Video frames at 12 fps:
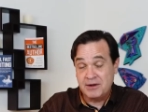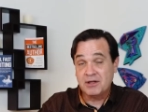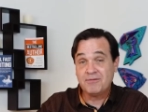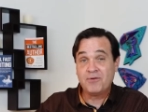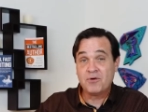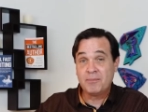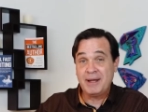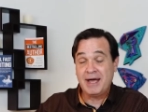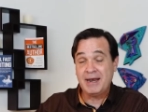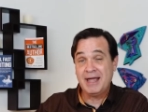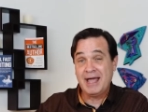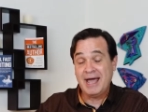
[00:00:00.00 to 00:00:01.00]
Kindle
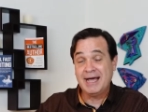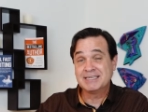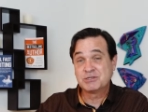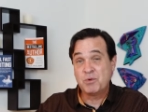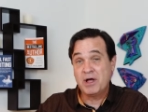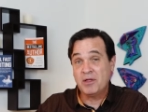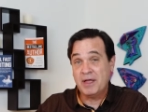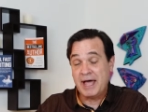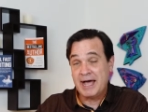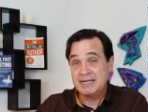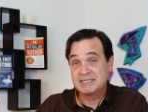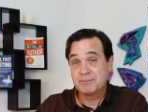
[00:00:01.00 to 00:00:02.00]
format as well
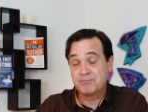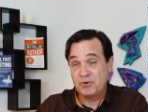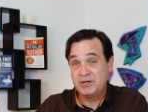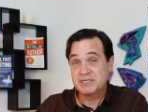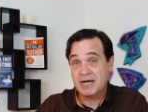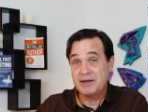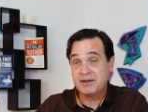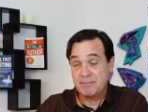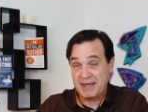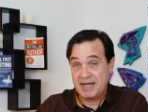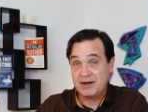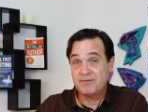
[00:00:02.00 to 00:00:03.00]
as print on
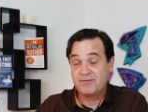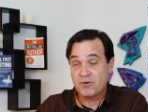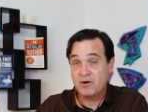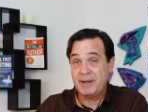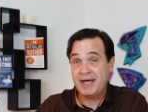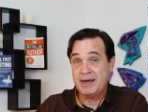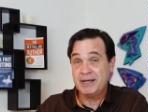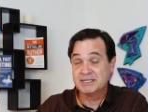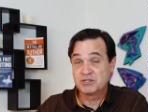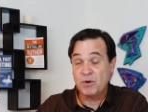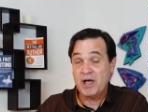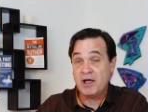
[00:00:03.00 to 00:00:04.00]
demand format
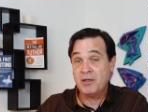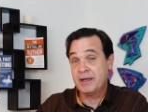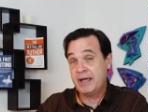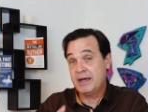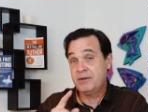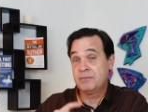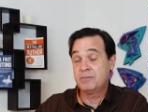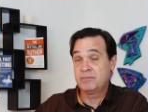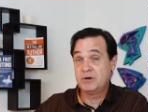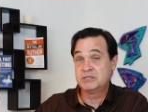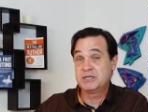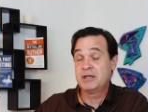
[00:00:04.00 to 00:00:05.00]
as well. And
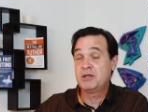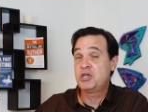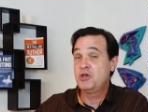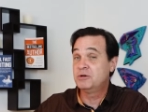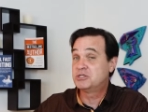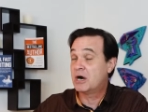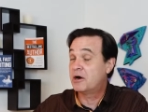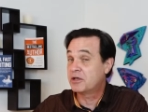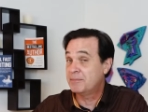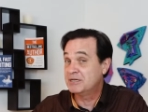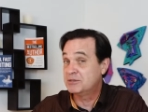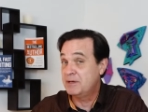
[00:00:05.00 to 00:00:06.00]
there's a huge
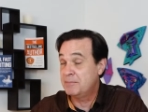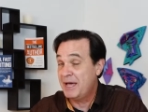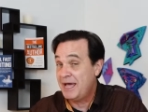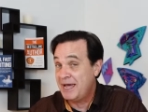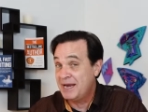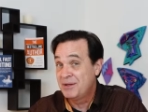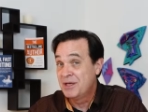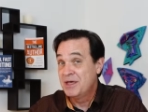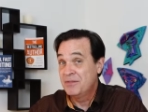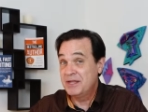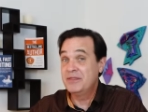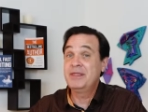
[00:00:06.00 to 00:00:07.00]
argument to be made
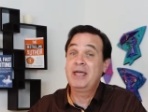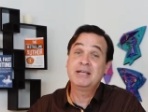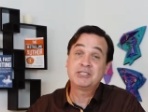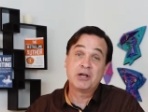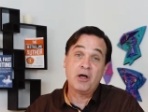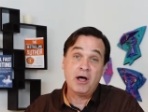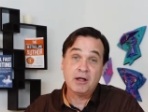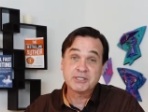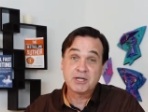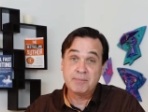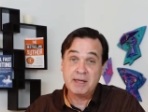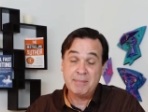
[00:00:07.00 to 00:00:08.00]
that it should
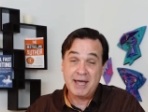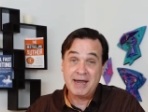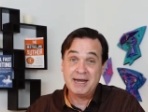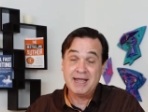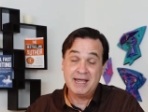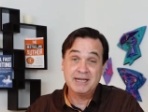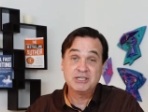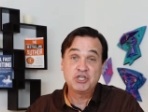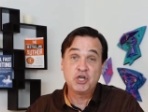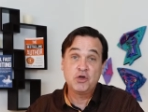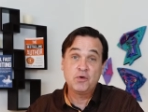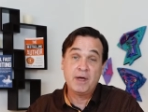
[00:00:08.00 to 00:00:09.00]
also be made
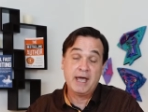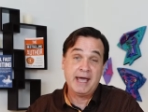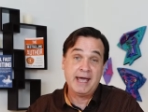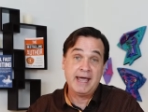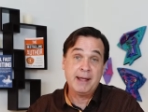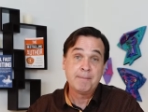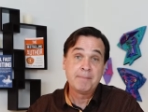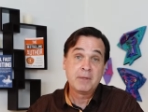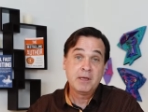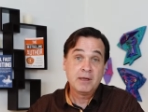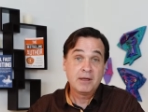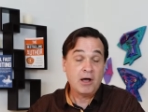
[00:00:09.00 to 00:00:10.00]
into a
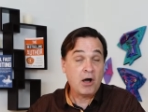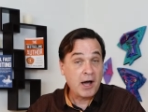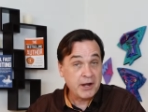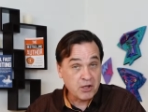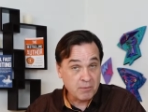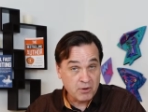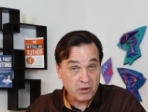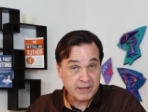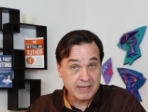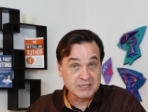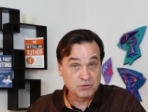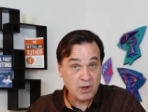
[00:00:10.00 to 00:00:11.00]

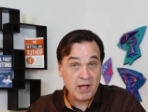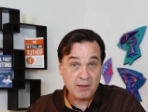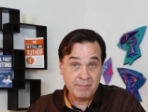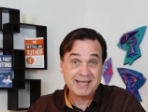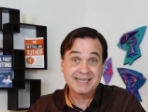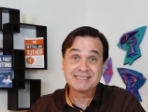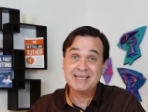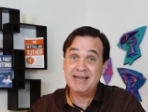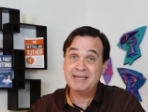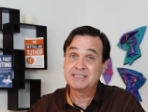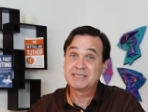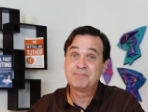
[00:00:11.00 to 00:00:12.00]
audiobook as well because
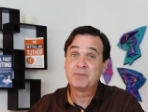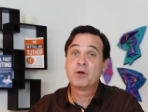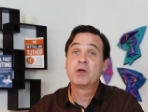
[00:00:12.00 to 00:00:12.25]
that is